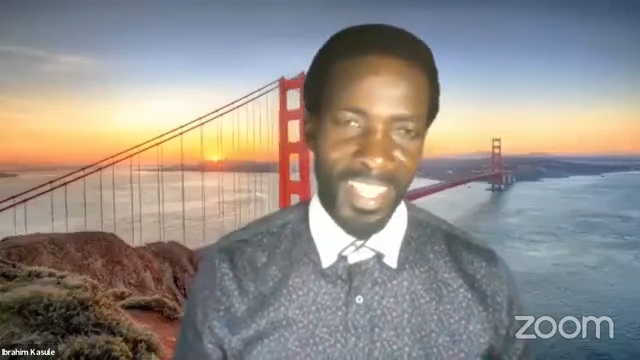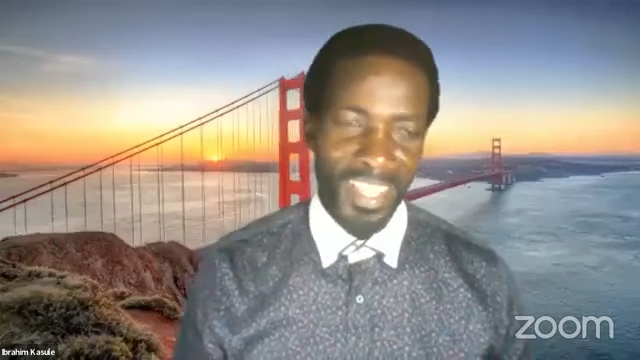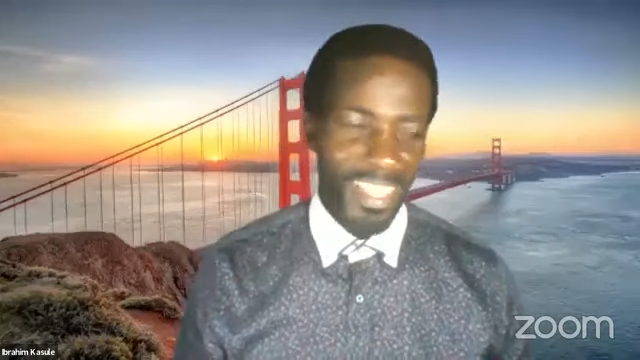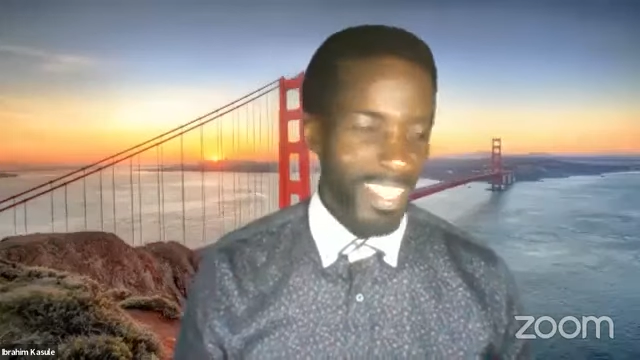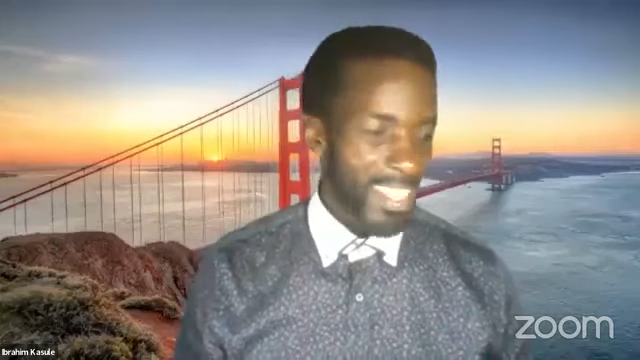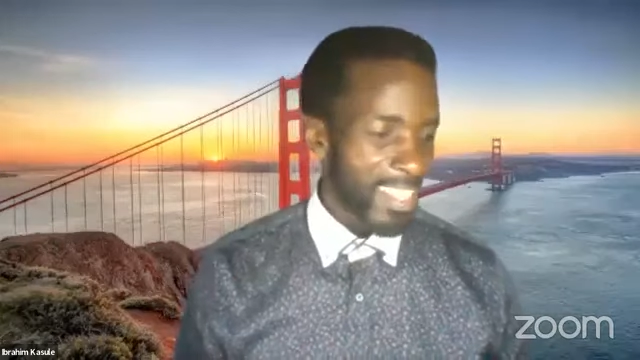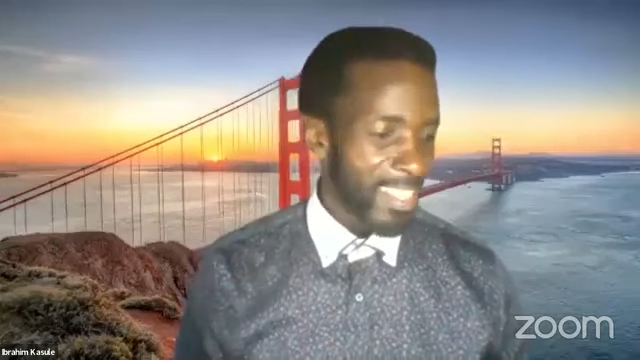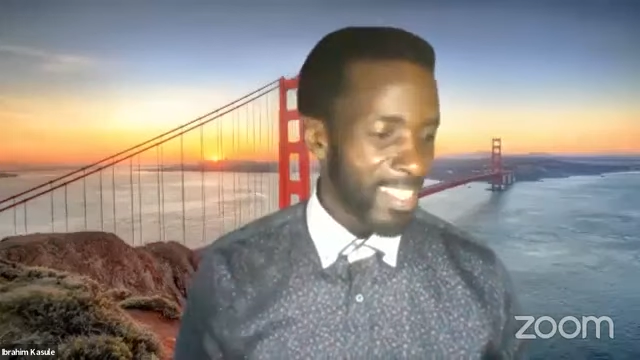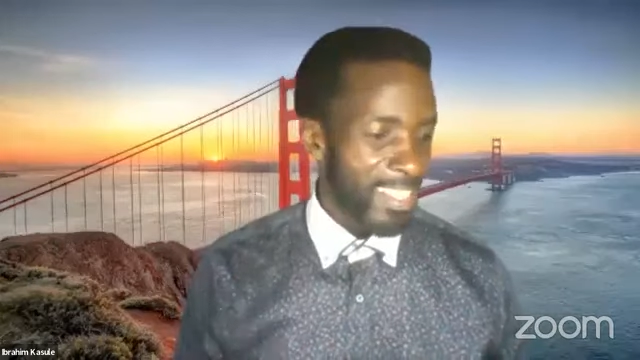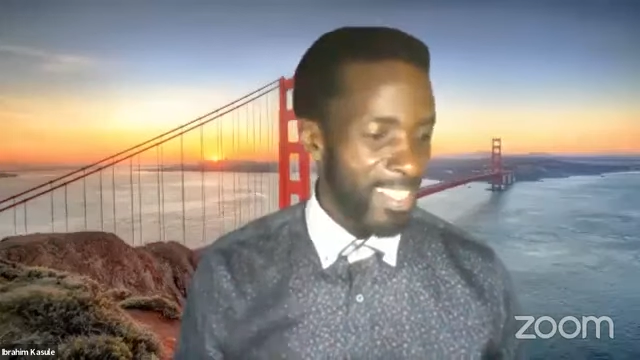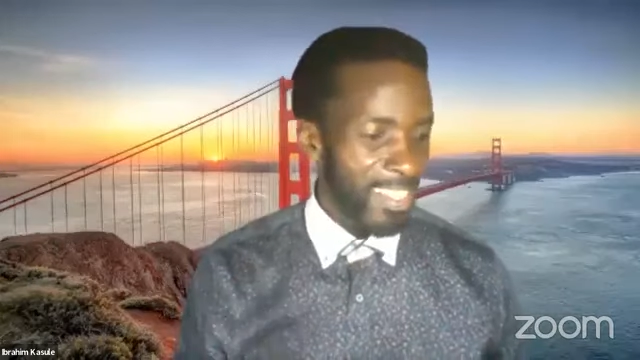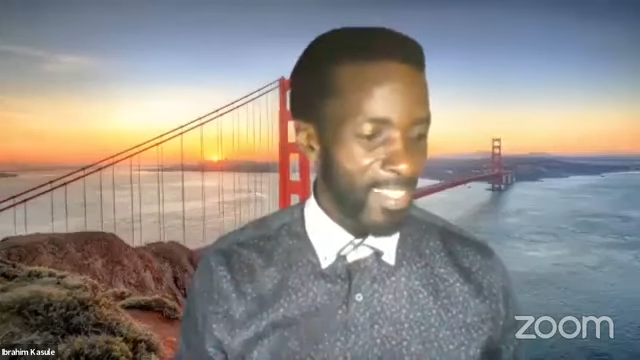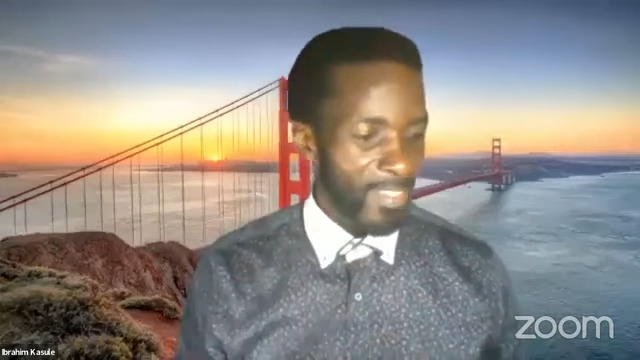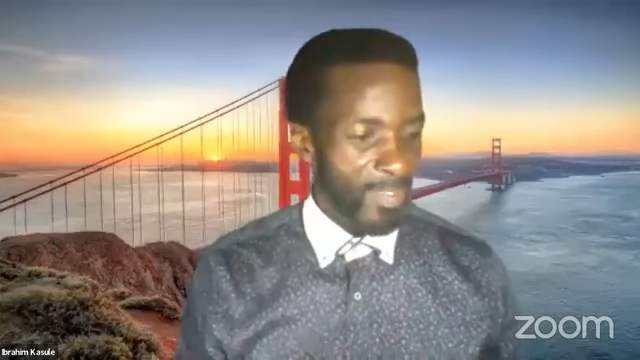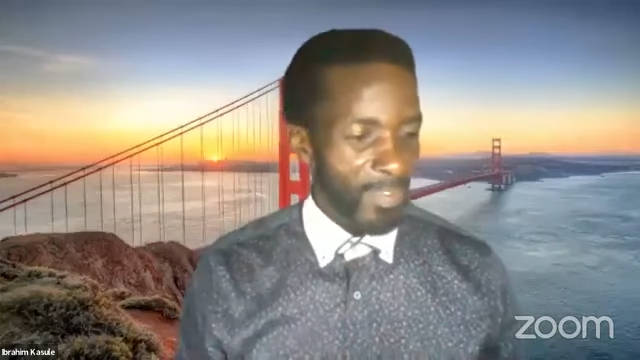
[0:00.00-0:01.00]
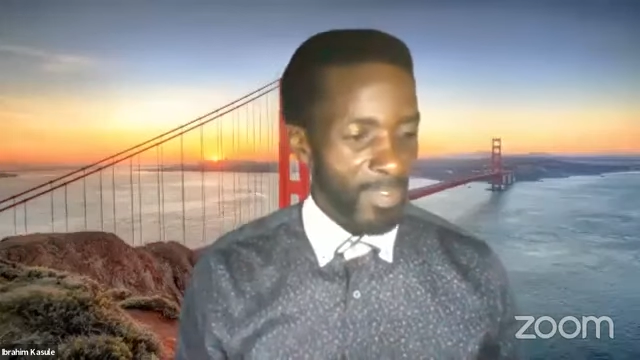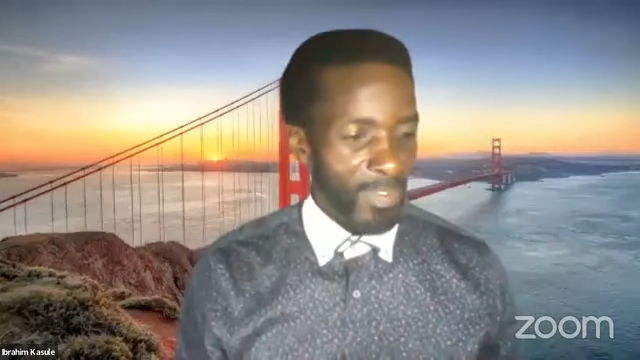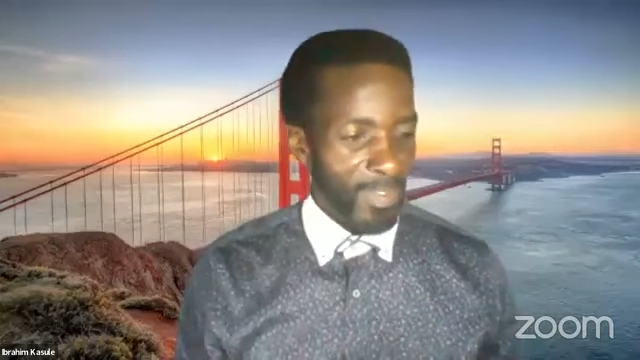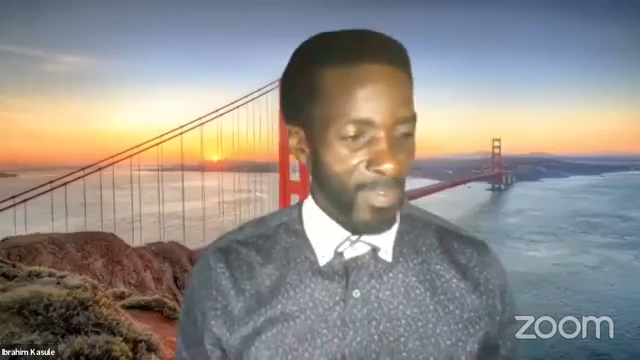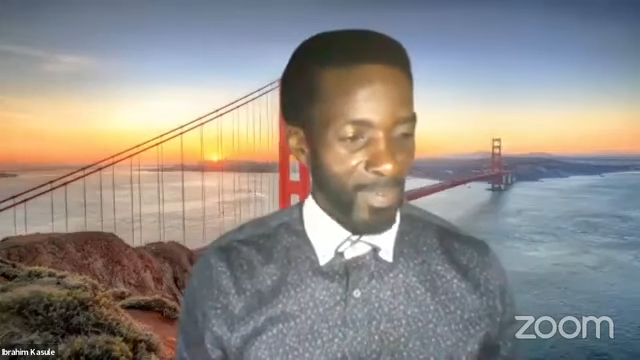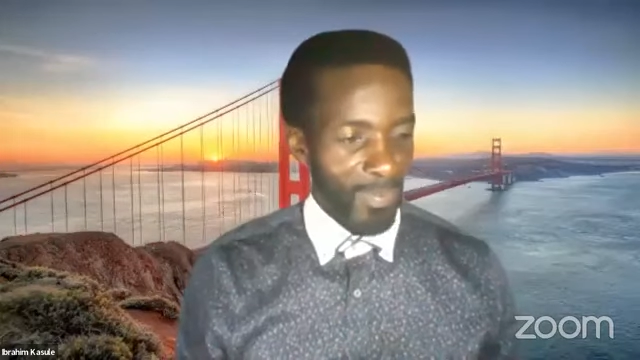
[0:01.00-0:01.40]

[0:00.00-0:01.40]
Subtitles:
when